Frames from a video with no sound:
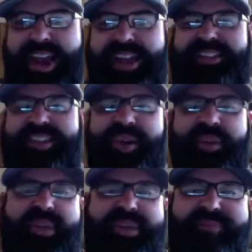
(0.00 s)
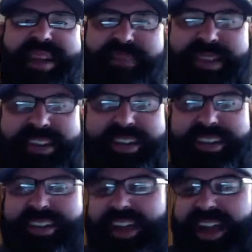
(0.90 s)
I don't remember.
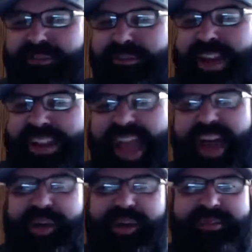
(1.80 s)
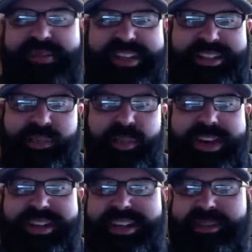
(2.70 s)
I freaked out, but it's
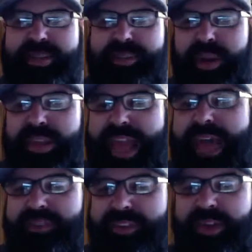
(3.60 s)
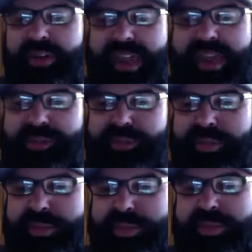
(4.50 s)
weird that we both laughed. So, okay, it's
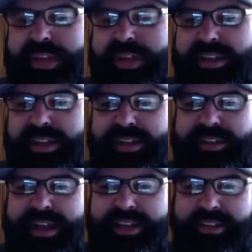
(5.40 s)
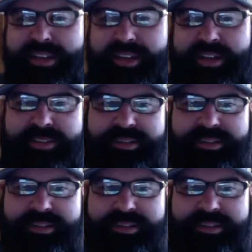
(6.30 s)
from the movie. Thanks, Kurt.